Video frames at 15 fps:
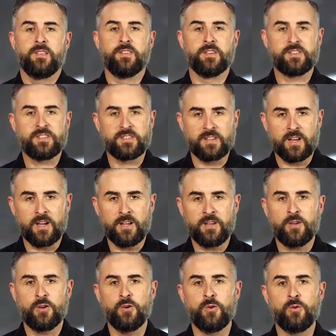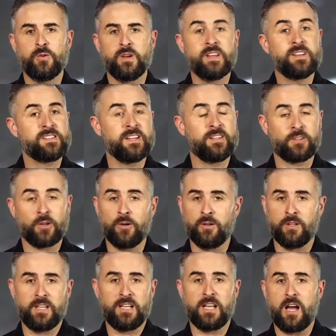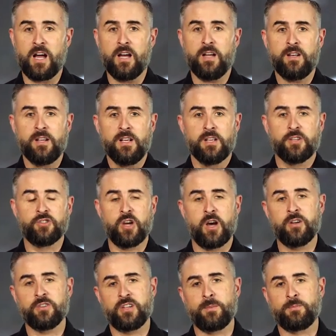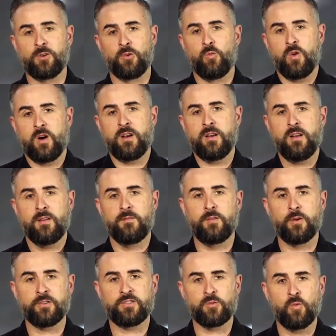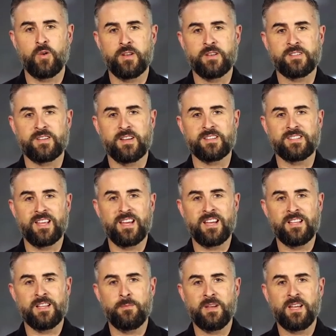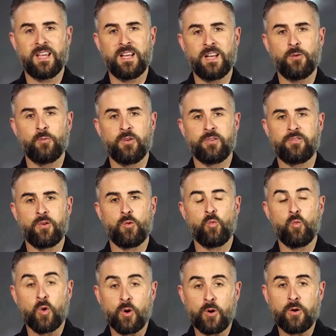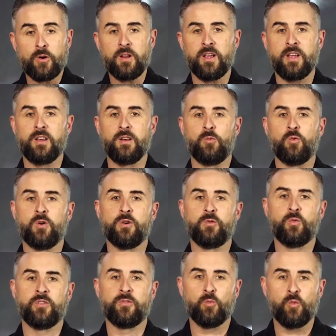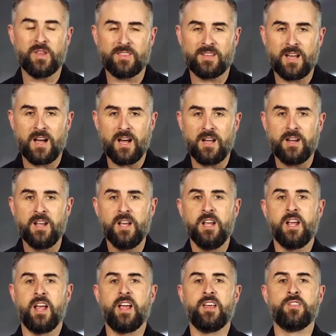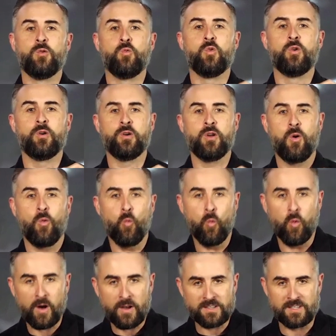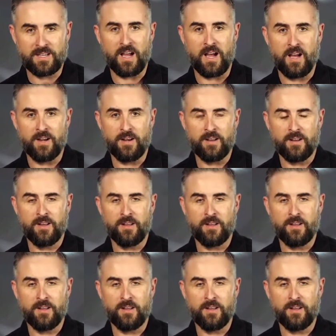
The Son who is eternally God, John chapter 1, verse 1 says that in the beginning was the Word, and the Word was with God, and the Word was God.